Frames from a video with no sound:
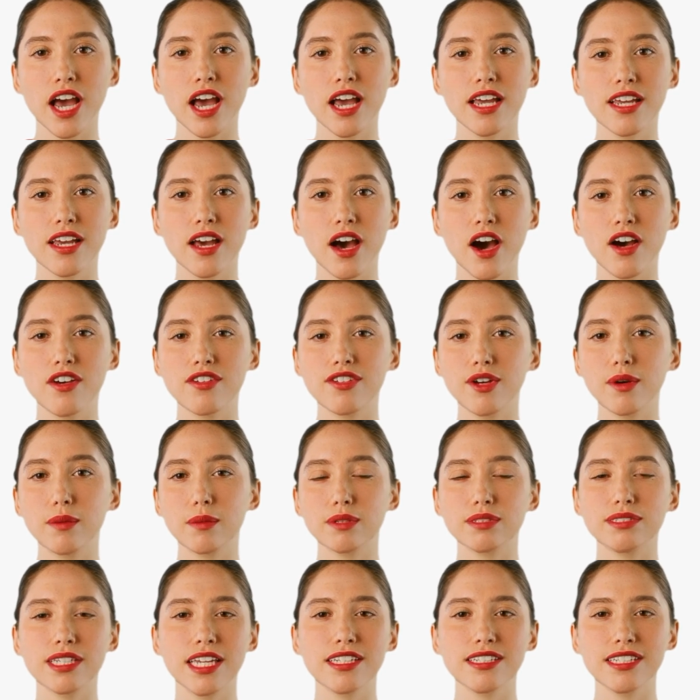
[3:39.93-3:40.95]
they also
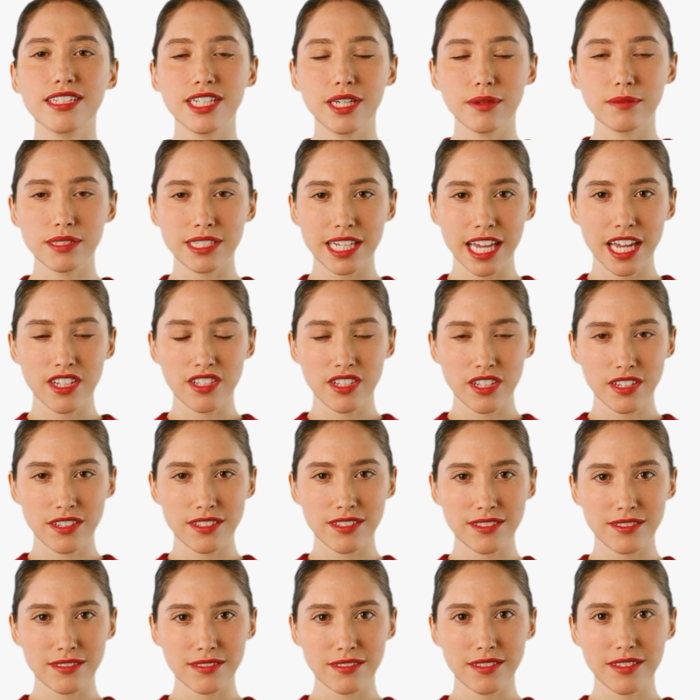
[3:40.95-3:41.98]
presented
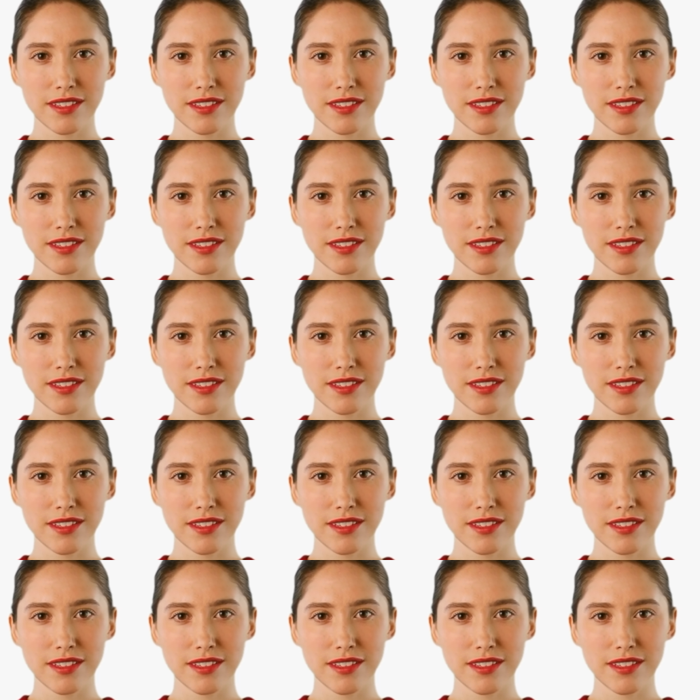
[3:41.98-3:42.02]
limitations.